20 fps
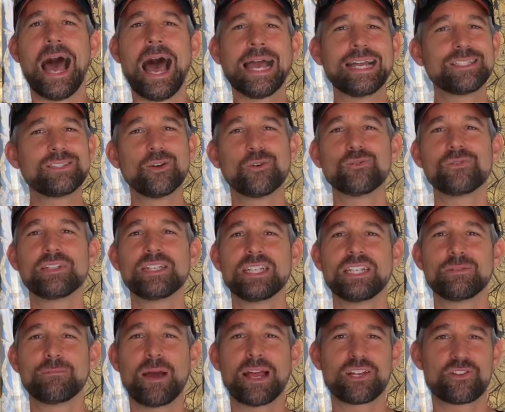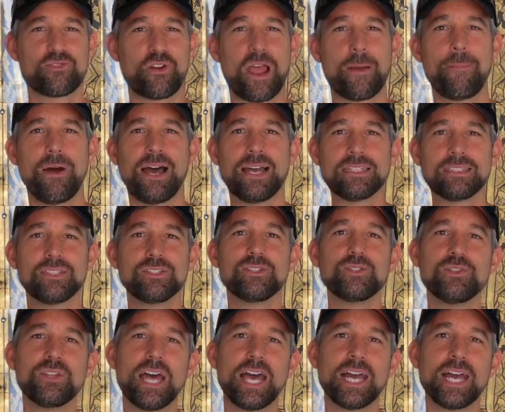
I don't need my tripod to do